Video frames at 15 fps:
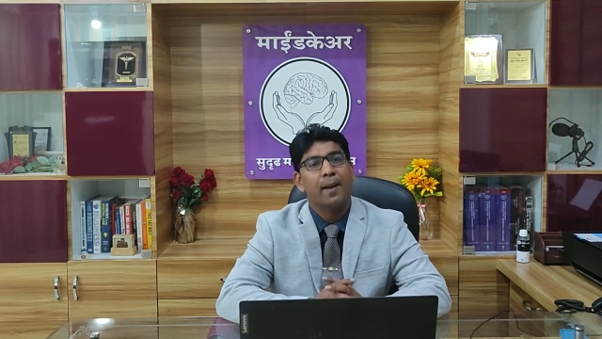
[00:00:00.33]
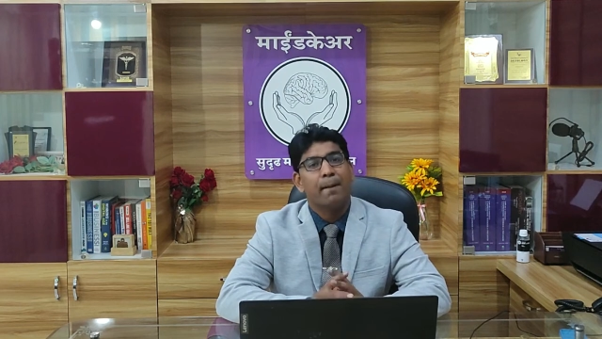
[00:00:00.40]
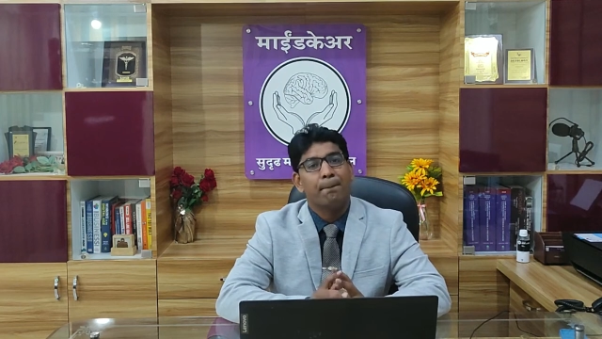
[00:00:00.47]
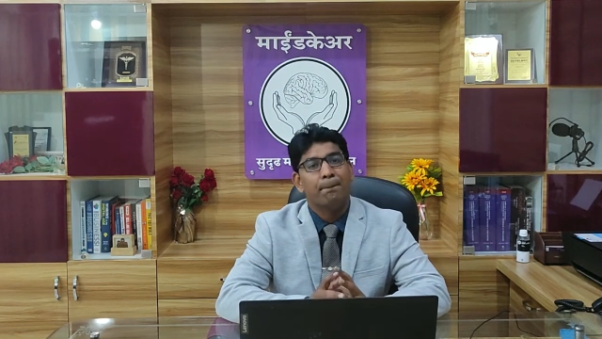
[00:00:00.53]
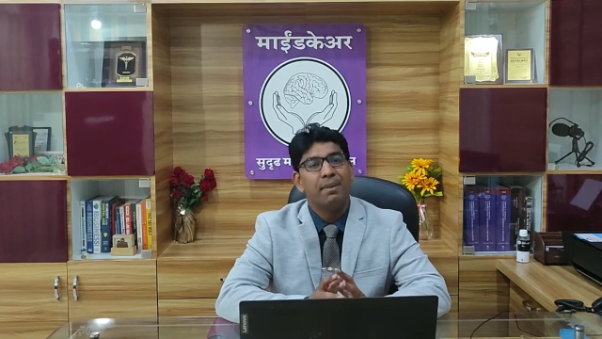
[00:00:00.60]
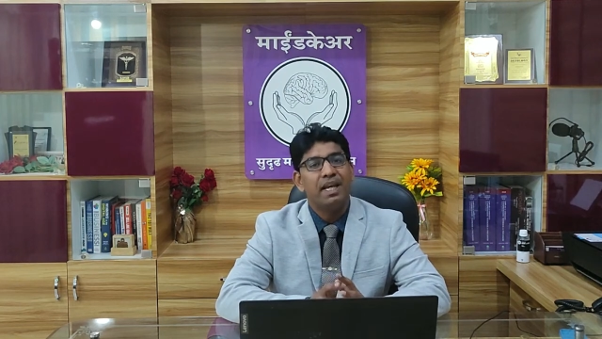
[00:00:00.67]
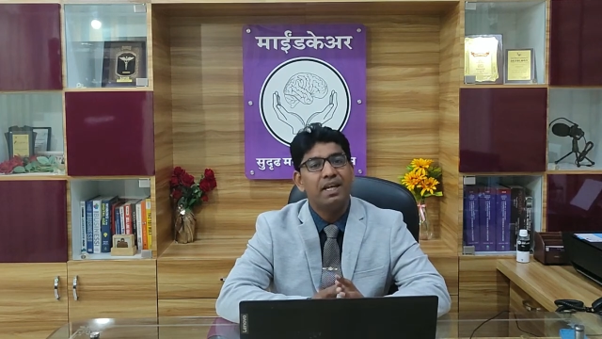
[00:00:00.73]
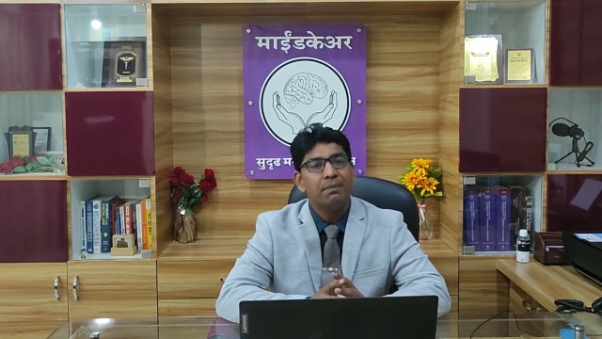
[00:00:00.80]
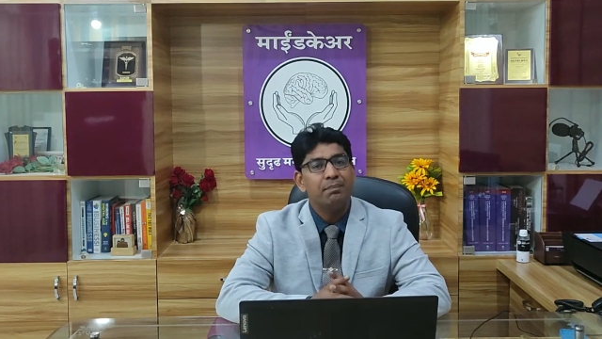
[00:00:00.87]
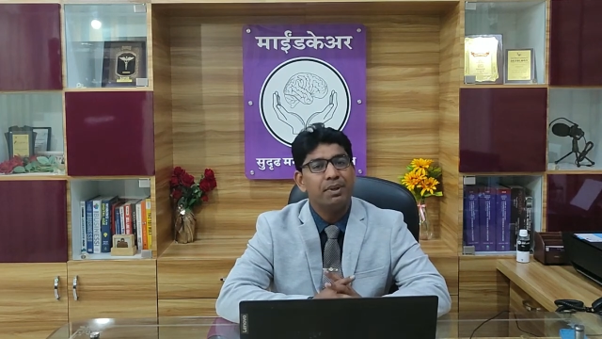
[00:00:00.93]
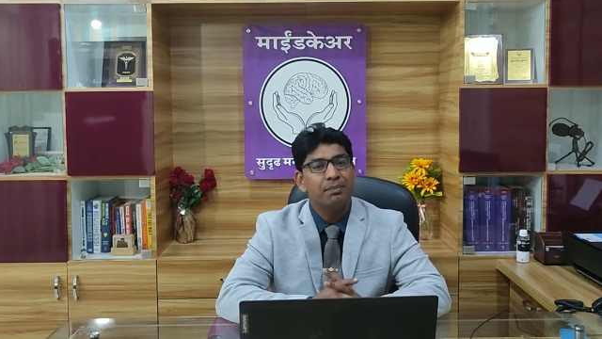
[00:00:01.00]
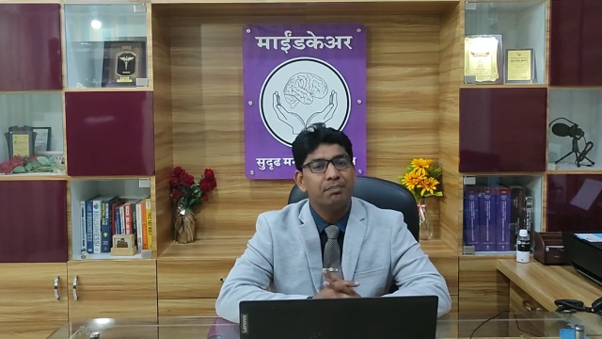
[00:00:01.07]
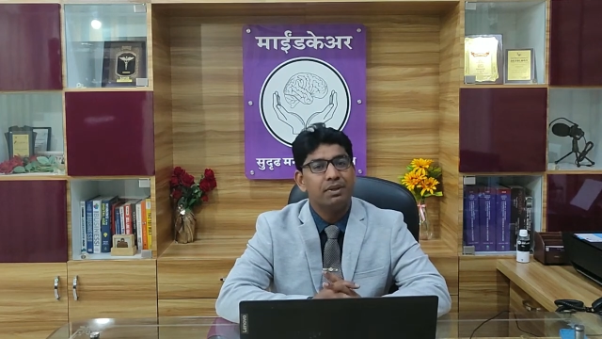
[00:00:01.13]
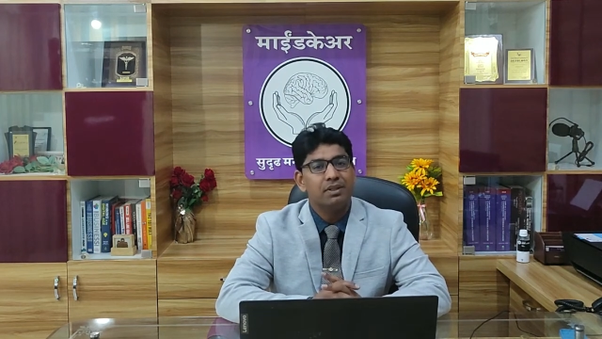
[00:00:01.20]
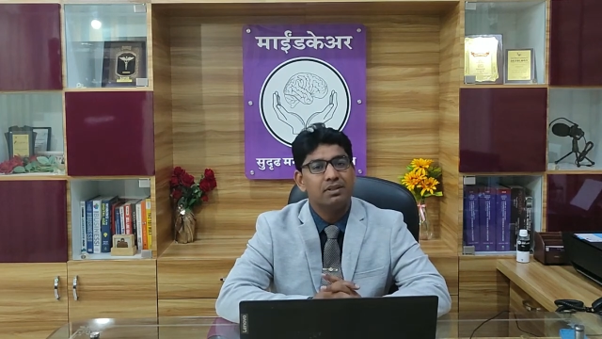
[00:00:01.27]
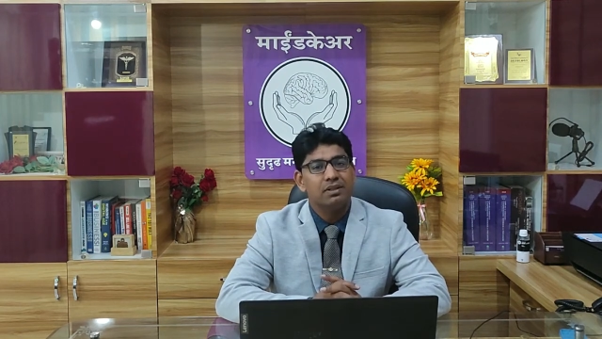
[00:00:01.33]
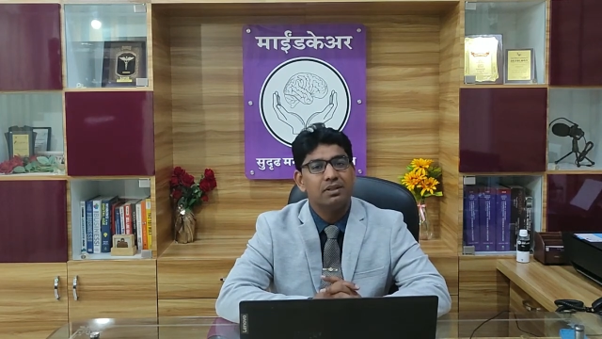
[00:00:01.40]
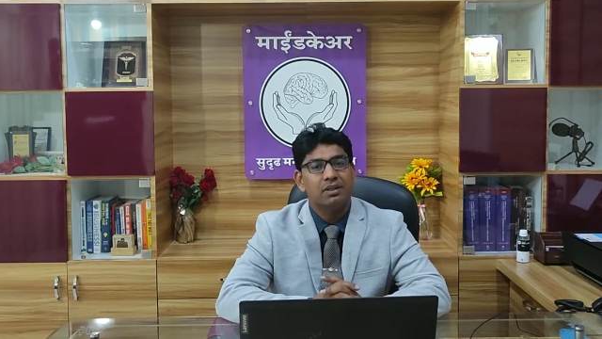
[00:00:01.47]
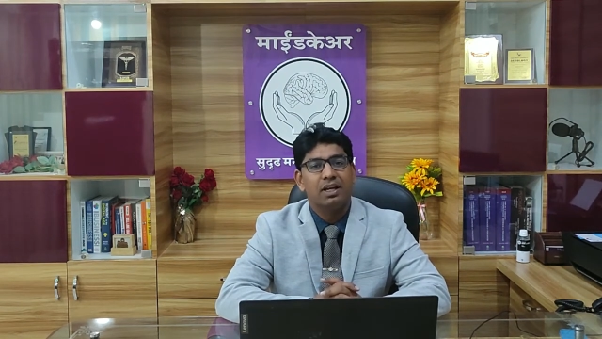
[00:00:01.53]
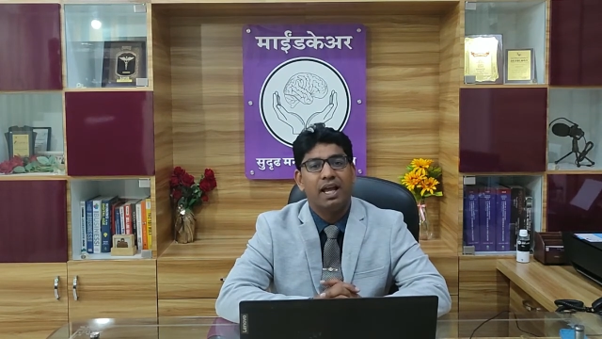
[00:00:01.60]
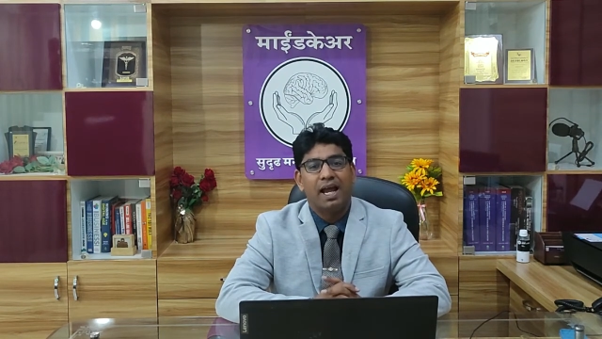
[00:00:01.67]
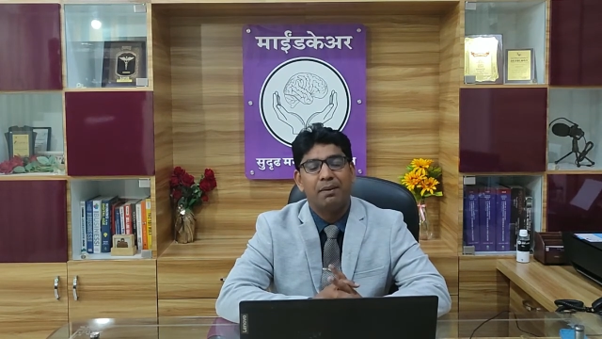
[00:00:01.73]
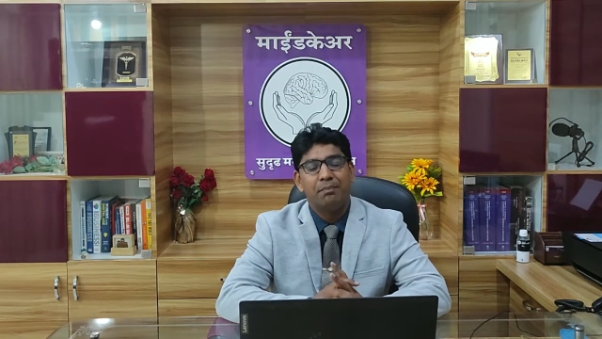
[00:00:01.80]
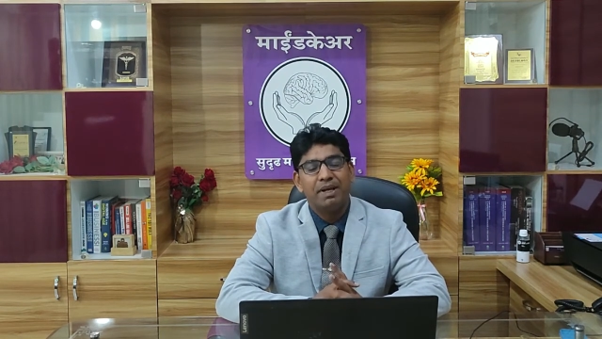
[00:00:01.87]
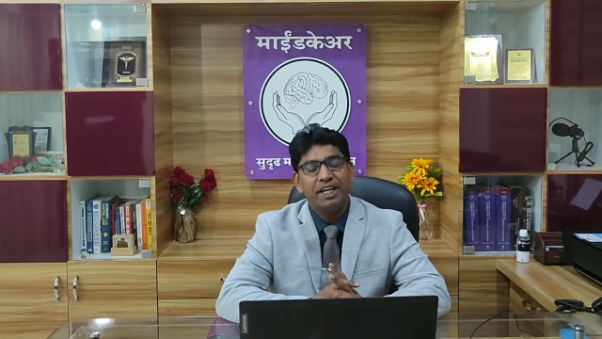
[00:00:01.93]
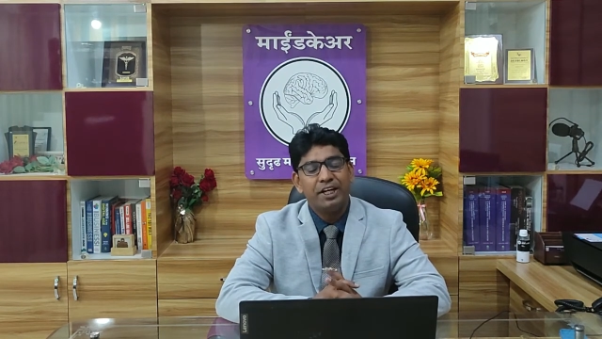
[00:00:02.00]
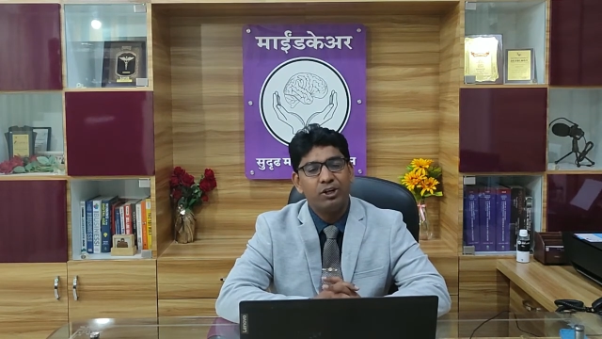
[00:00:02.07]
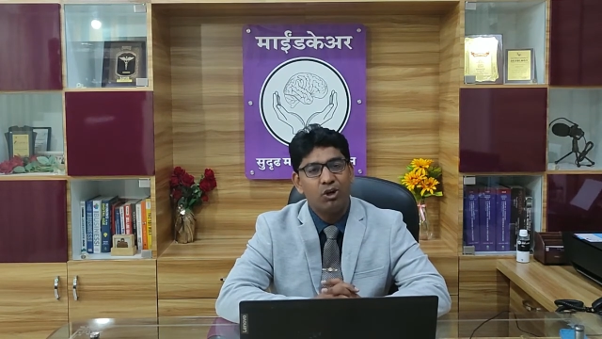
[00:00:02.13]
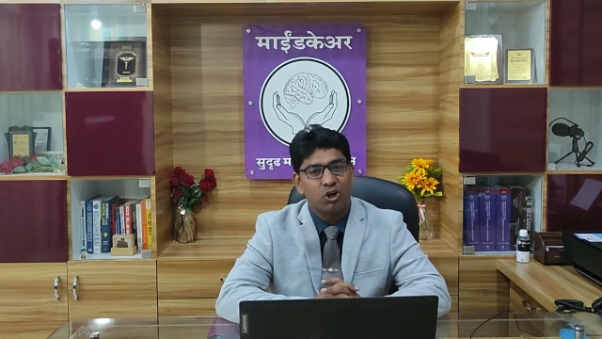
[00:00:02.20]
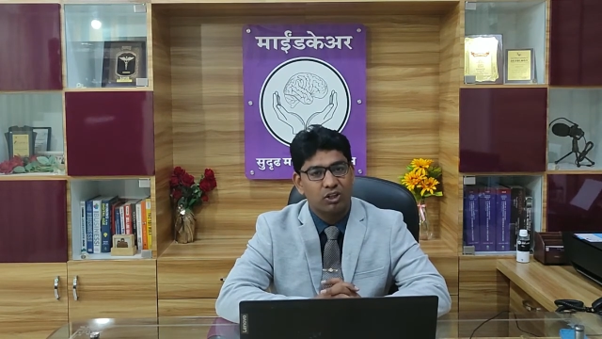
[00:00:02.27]
Many people and
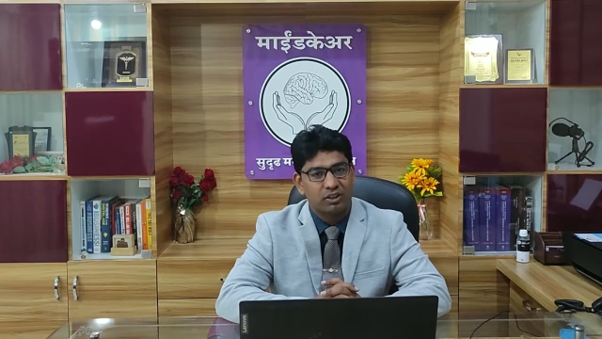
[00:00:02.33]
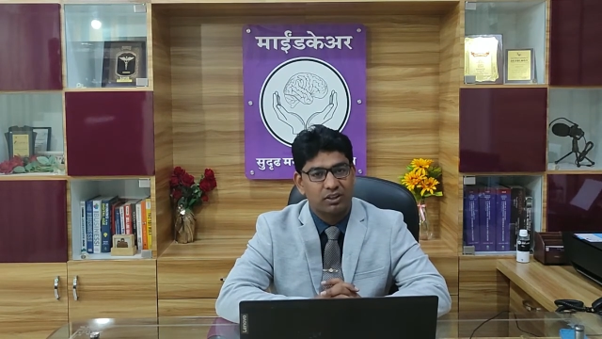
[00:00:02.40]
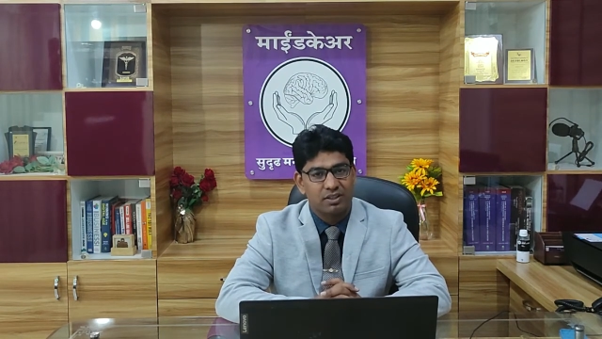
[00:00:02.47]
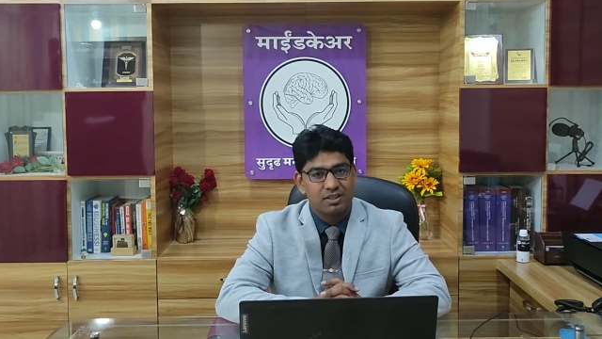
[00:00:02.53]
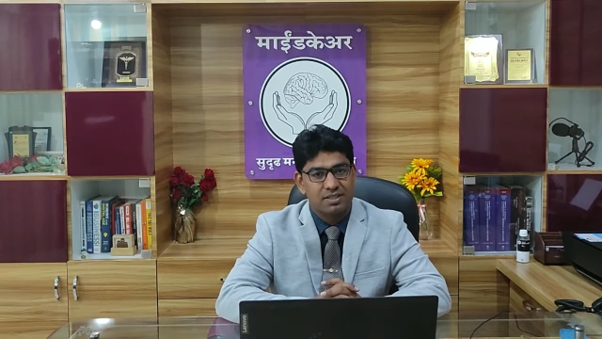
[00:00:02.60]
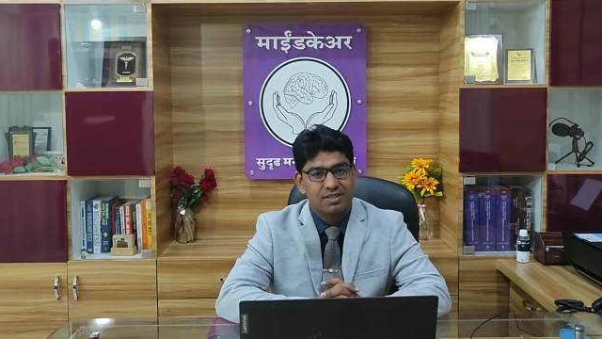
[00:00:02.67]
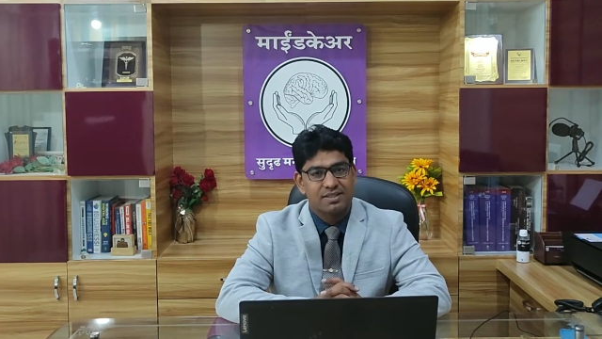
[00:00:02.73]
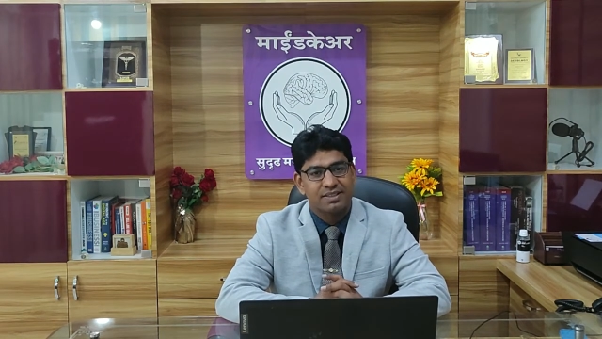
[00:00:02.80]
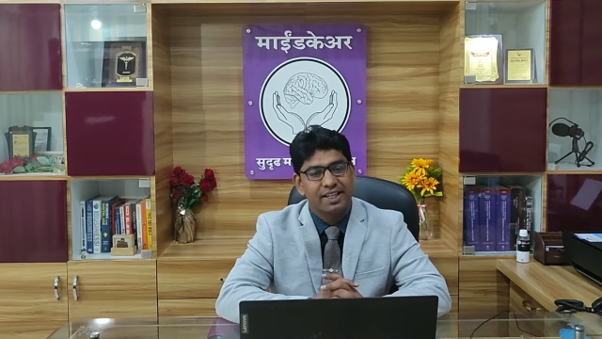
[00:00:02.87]
many doctors